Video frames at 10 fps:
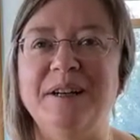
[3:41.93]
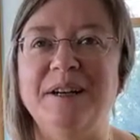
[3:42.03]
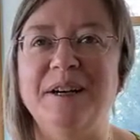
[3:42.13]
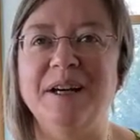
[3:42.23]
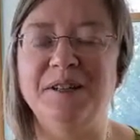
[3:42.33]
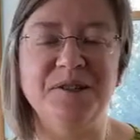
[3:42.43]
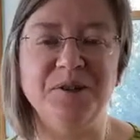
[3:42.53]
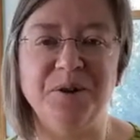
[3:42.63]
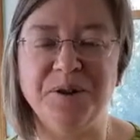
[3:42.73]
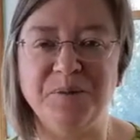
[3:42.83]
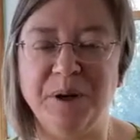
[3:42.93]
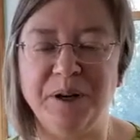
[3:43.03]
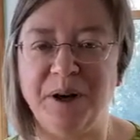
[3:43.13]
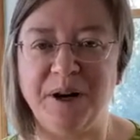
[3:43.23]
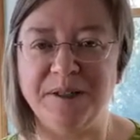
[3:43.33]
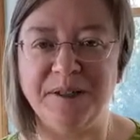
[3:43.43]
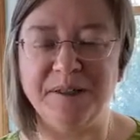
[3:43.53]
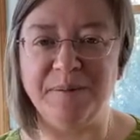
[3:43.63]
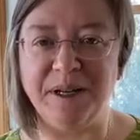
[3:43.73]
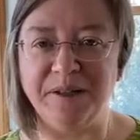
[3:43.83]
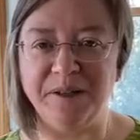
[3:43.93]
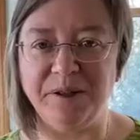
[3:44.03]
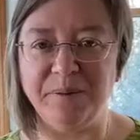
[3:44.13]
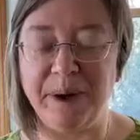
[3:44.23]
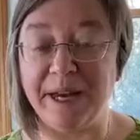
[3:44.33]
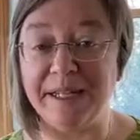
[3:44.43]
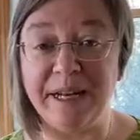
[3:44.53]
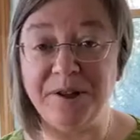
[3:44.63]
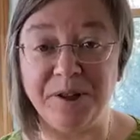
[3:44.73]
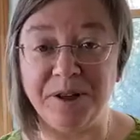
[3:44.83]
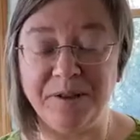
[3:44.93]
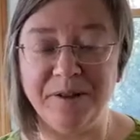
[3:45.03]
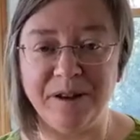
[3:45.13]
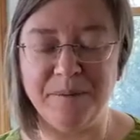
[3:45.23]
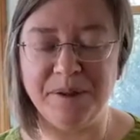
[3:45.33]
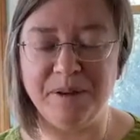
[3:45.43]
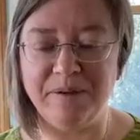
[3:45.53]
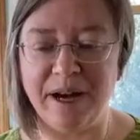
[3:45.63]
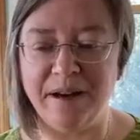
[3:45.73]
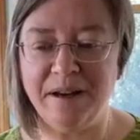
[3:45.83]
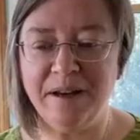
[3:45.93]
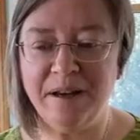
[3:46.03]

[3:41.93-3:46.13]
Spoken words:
I just notice what causes me to pay attention. I observe that.